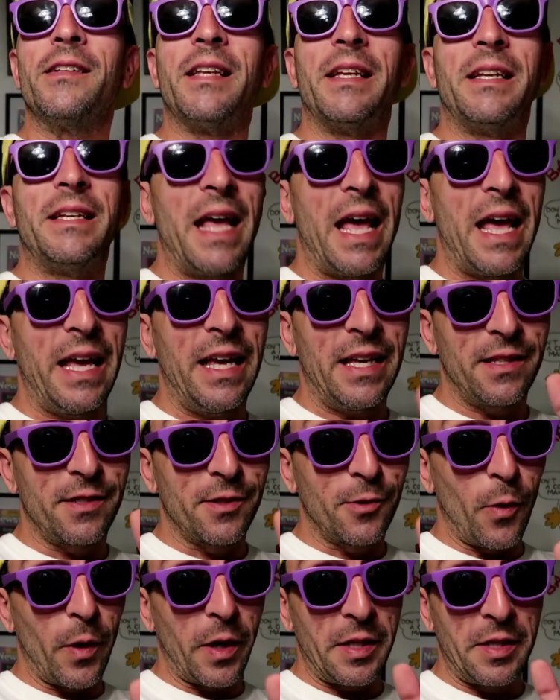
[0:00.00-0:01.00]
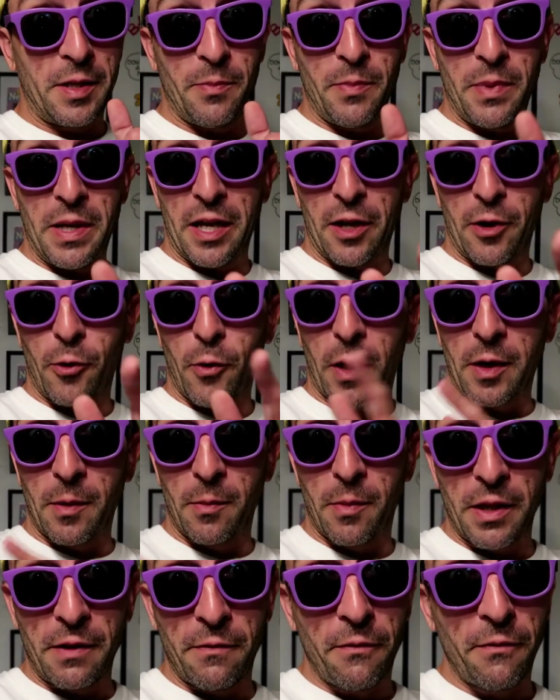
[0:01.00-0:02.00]
Today is going to be
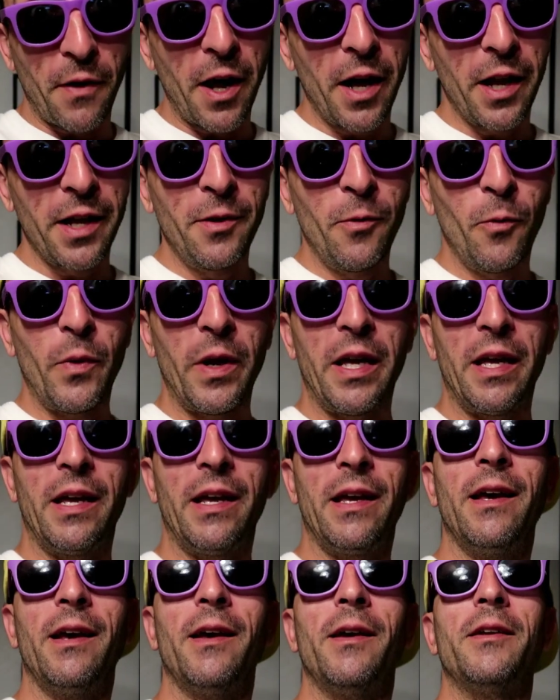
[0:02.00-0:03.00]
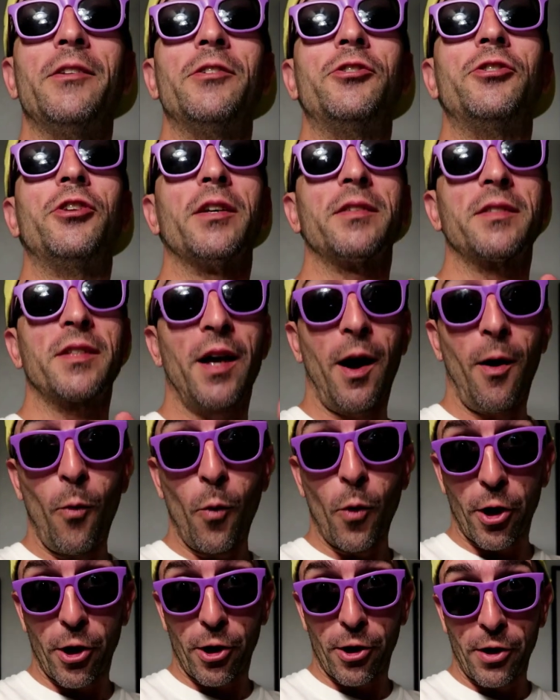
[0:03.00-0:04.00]
incredibly fun. We just
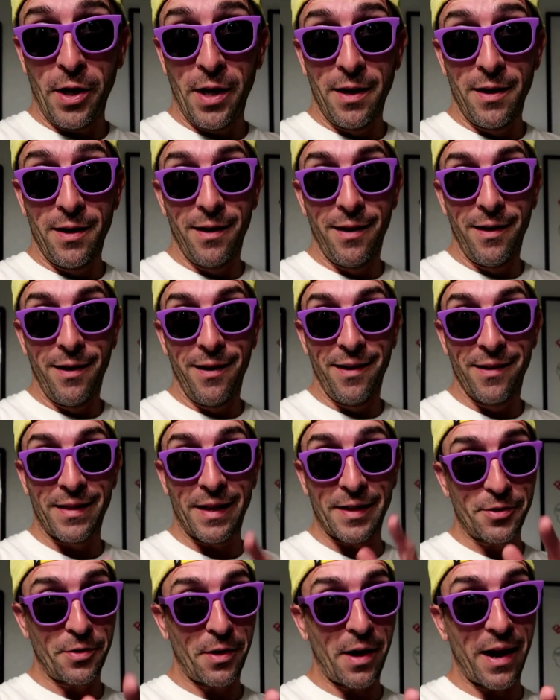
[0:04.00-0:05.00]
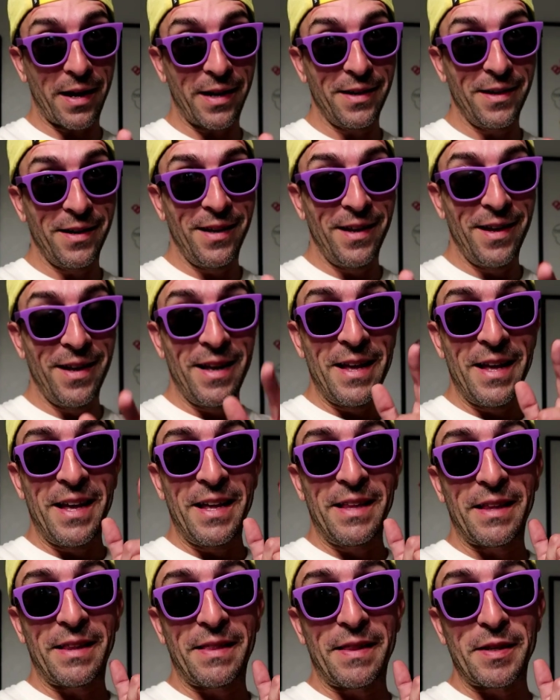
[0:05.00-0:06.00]
got word, that's right,
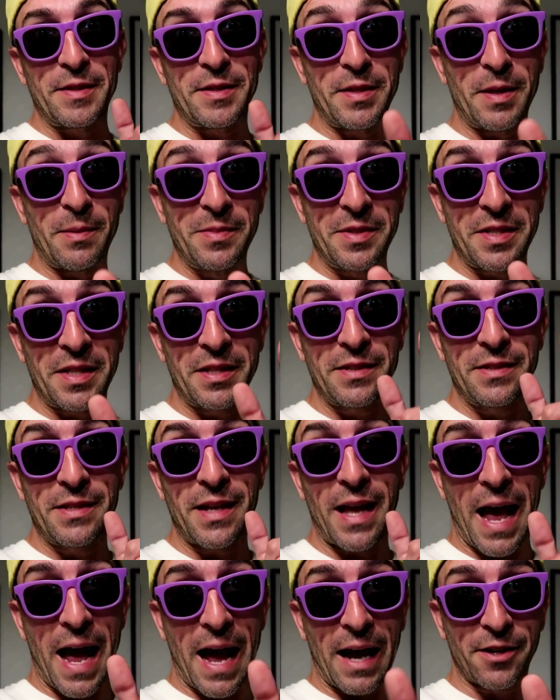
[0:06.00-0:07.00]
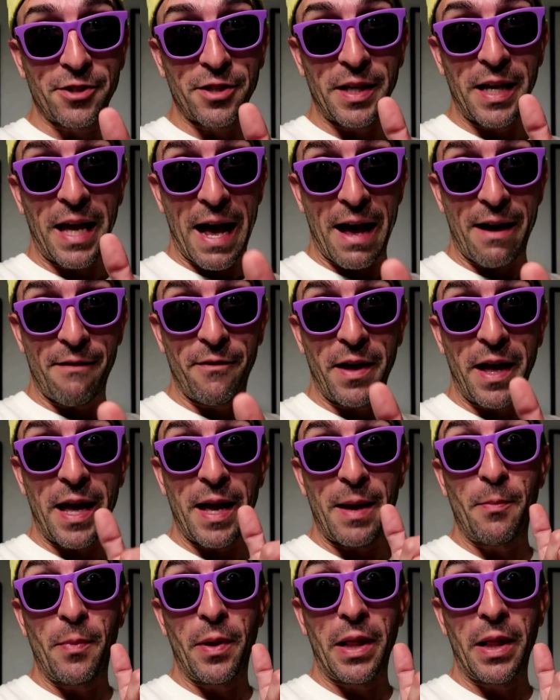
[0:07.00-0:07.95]
that the Simpsons actually have a